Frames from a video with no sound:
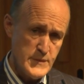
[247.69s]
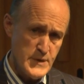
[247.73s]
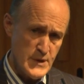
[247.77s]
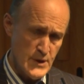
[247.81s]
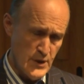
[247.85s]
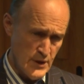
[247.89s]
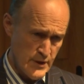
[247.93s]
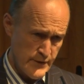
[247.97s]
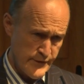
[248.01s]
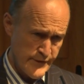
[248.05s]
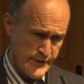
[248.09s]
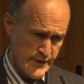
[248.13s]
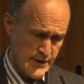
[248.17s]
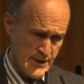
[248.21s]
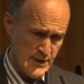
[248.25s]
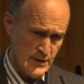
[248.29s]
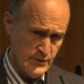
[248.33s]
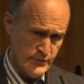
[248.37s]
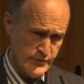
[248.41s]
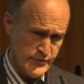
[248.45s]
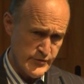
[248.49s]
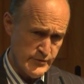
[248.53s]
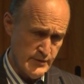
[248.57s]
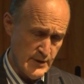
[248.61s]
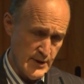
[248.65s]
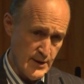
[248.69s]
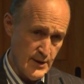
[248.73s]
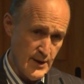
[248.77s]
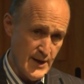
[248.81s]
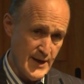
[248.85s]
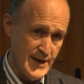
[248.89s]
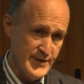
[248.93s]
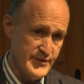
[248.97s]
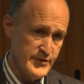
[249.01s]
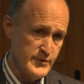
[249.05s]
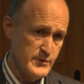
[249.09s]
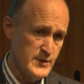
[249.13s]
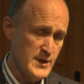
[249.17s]
arts and culture are,
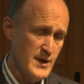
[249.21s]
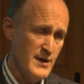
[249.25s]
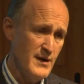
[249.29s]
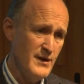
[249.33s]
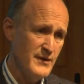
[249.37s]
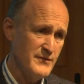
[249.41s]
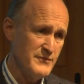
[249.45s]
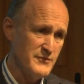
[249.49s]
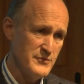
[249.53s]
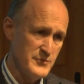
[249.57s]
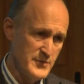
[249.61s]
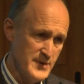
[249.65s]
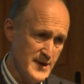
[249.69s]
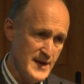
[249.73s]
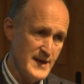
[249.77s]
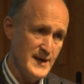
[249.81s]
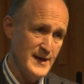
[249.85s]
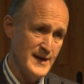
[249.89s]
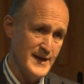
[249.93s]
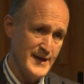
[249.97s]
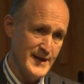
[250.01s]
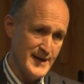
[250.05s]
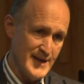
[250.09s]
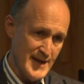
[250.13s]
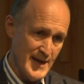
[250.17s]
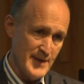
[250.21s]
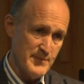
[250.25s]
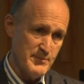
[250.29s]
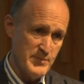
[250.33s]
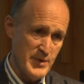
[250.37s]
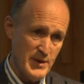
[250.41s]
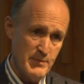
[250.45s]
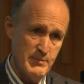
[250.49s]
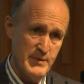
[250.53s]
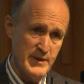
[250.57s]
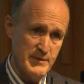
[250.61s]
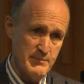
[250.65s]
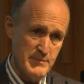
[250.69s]
and you can't really get
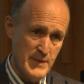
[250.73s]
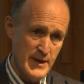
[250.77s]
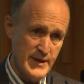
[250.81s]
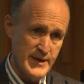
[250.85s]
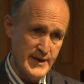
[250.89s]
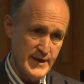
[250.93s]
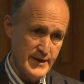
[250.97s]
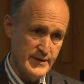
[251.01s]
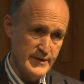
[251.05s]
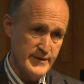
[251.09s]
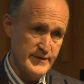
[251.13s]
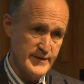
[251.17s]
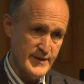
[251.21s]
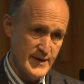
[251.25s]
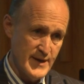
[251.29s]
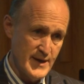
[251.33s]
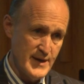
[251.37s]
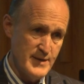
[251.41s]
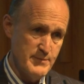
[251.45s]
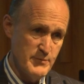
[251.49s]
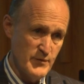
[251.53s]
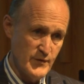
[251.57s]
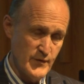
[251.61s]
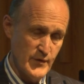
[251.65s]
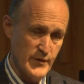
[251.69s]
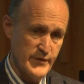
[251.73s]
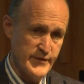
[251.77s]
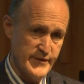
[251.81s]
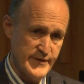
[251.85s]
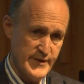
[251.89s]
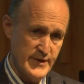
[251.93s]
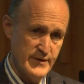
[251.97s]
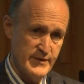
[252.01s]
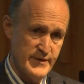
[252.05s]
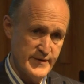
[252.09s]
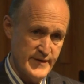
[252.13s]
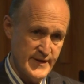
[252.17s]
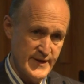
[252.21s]
public money in a time of
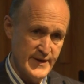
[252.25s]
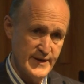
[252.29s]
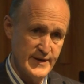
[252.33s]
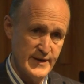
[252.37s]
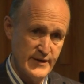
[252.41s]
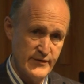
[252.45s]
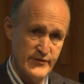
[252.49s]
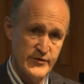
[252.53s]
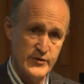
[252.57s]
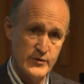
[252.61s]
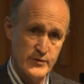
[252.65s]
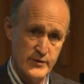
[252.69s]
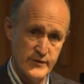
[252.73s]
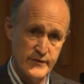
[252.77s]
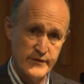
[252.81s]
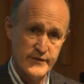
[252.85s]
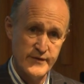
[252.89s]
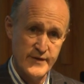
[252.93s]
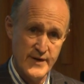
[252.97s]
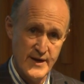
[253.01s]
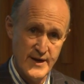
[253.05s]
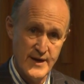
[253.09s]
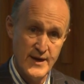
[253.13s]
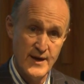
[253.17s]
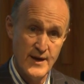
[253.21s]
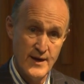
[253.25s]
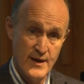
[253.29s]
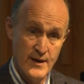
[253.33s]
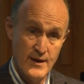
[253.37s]
austerity unless you can say